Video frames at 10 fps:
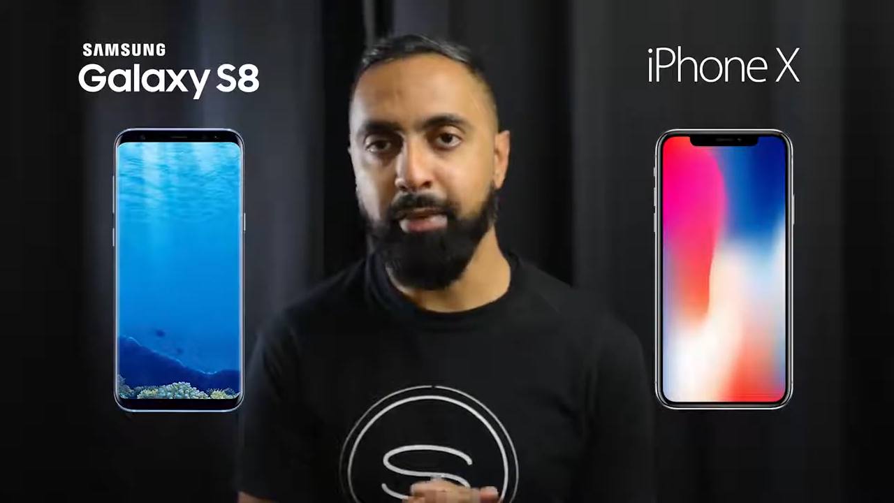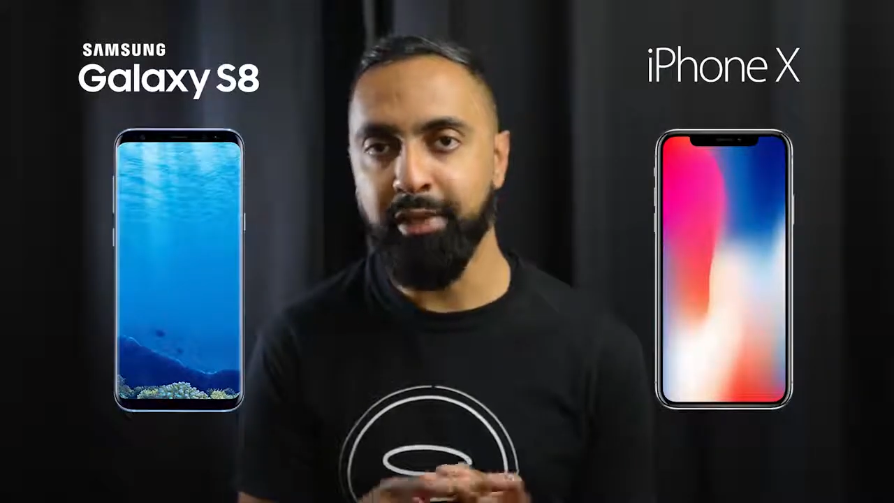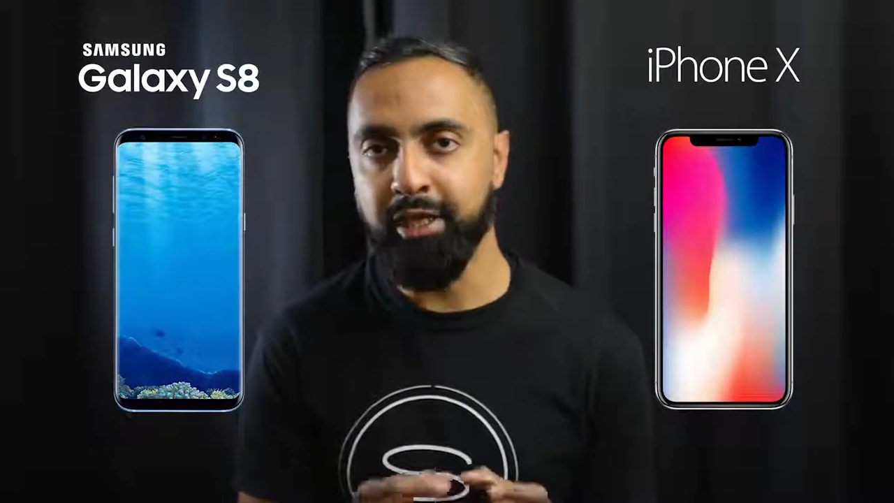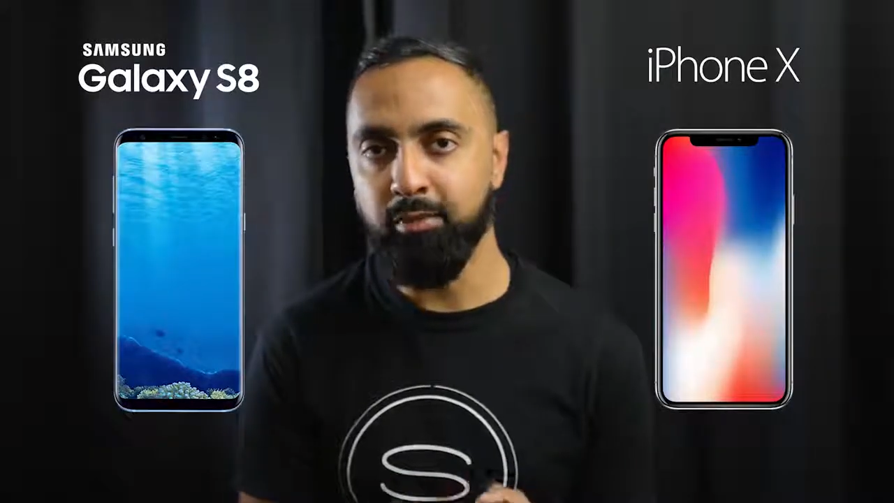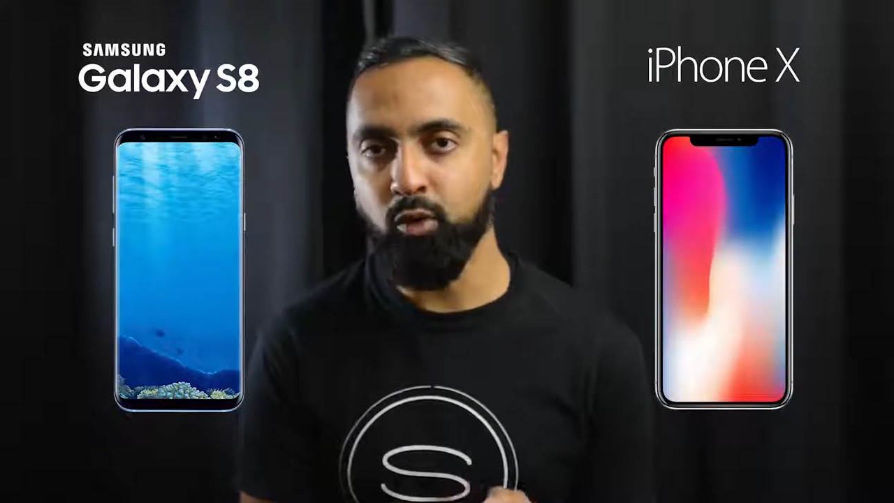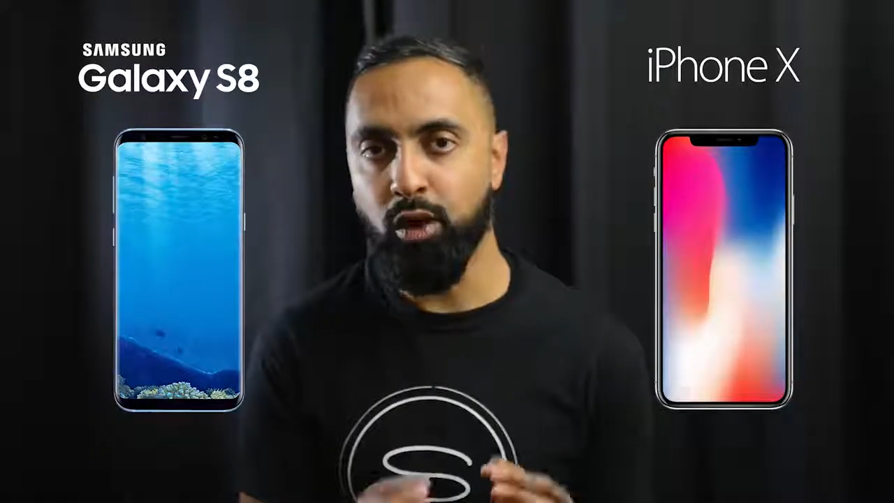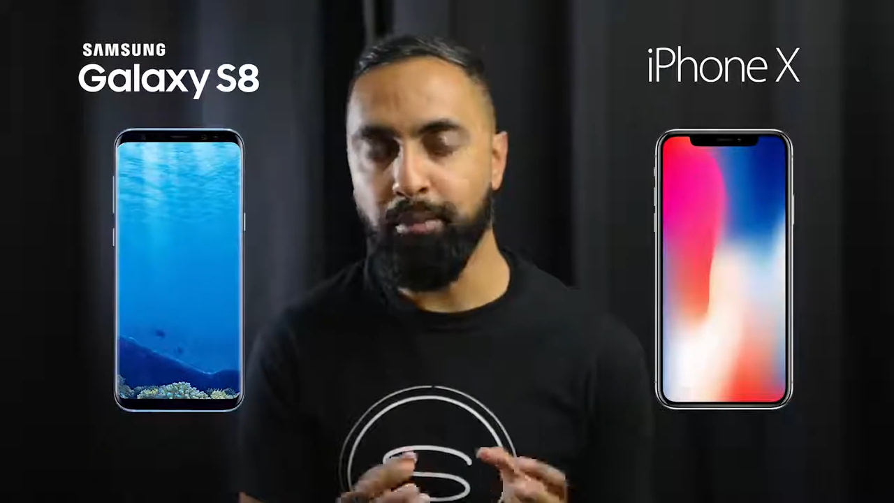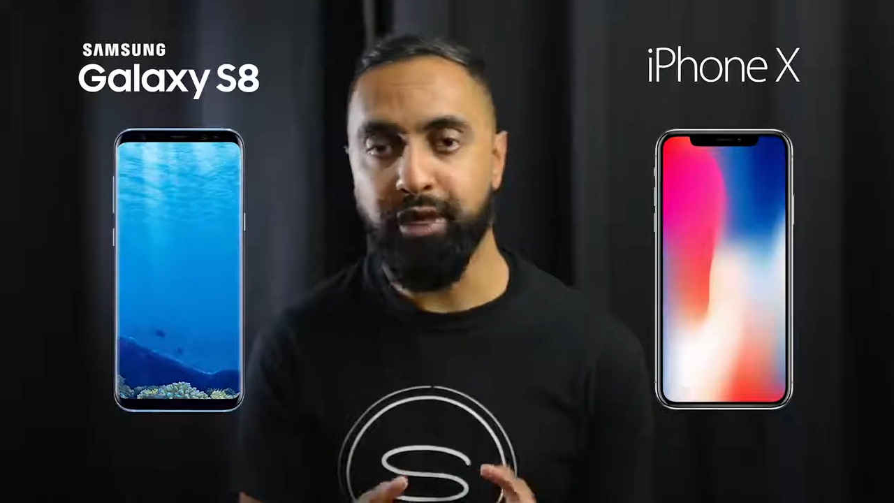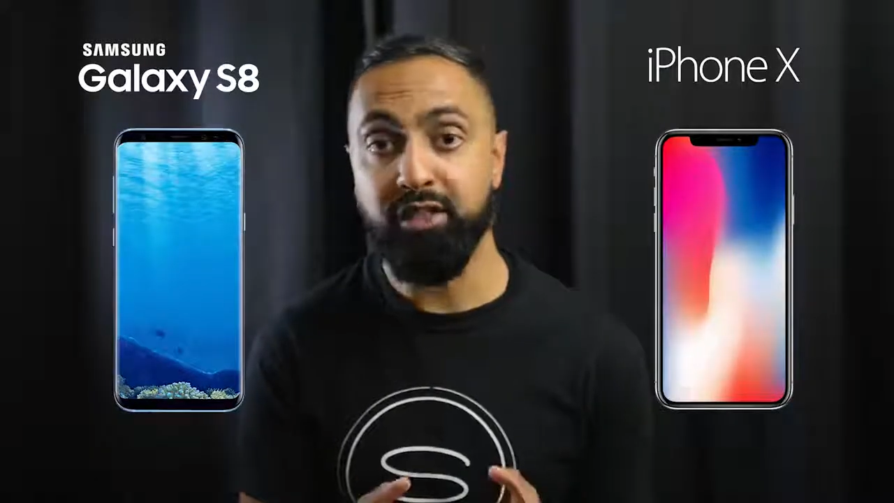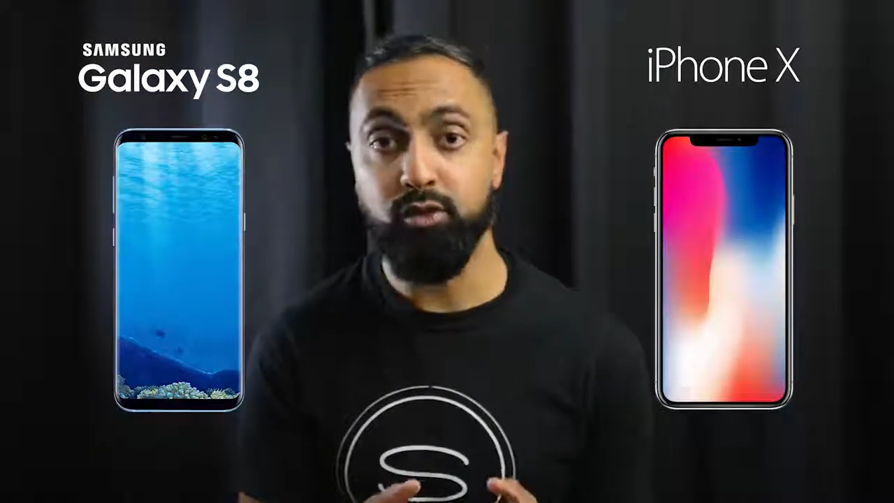
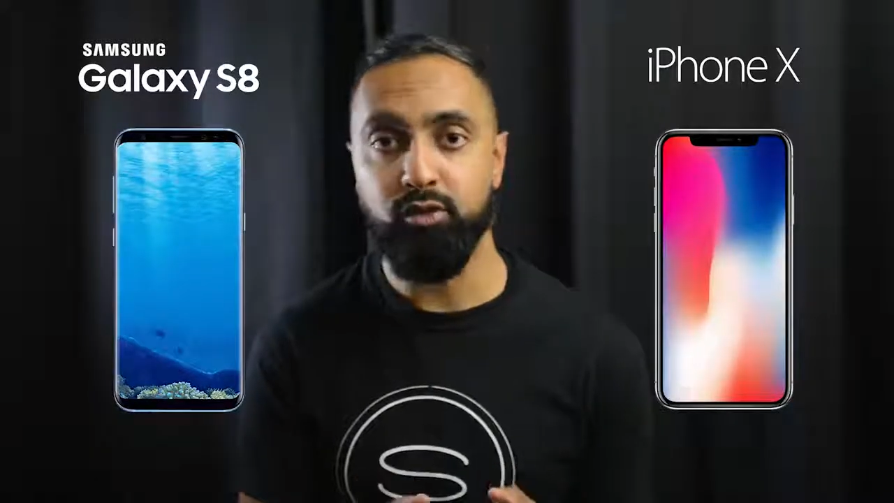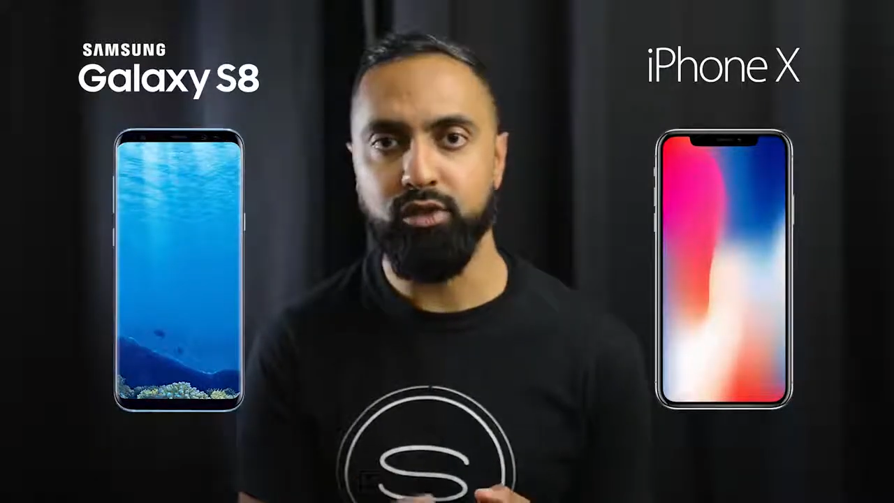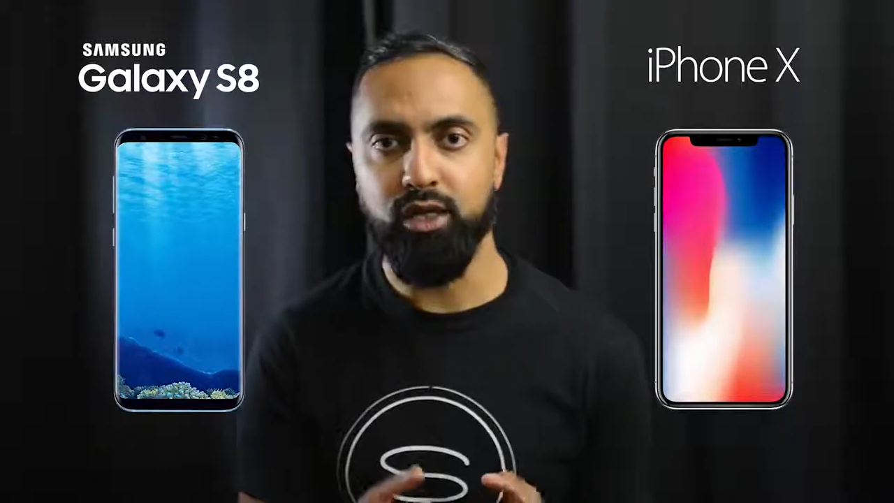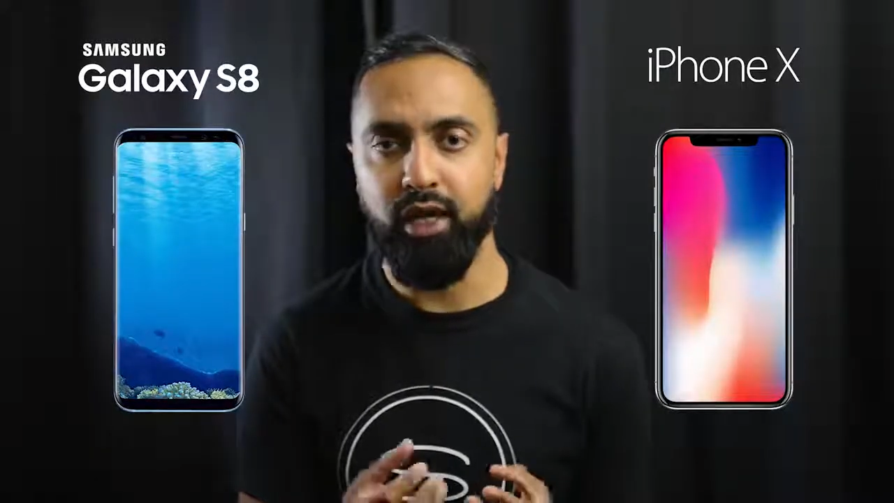minimal bezels